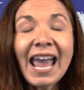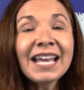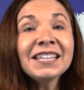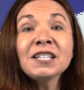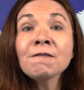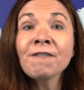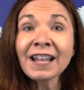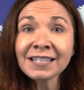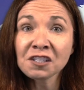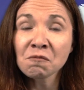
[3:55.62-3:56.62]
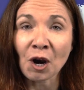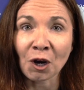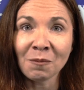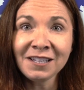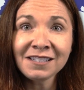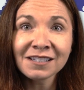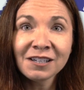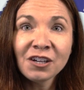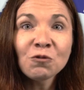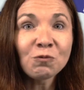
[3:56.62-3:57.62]
And the Defense Department
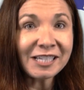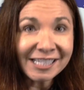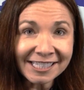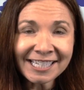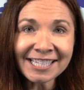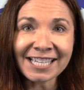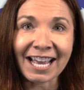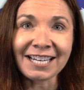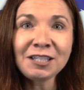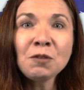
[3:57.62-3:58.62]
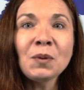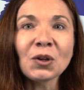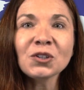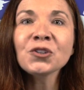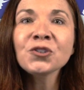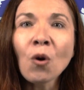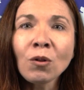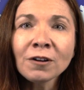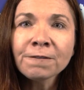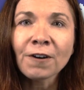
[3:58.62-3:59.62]
recently decided to build a
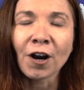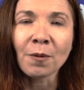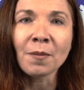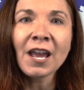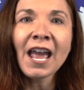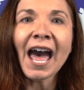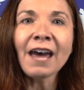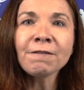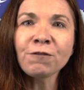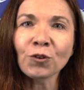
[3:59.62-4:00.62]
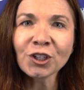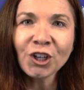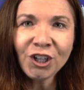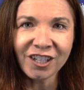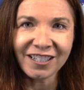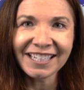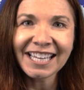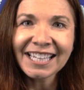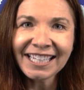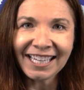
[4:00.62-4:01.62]
solar farm at Fort Hood in
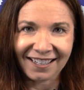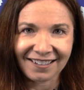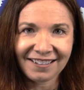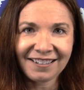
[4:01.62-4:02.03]
Killeen,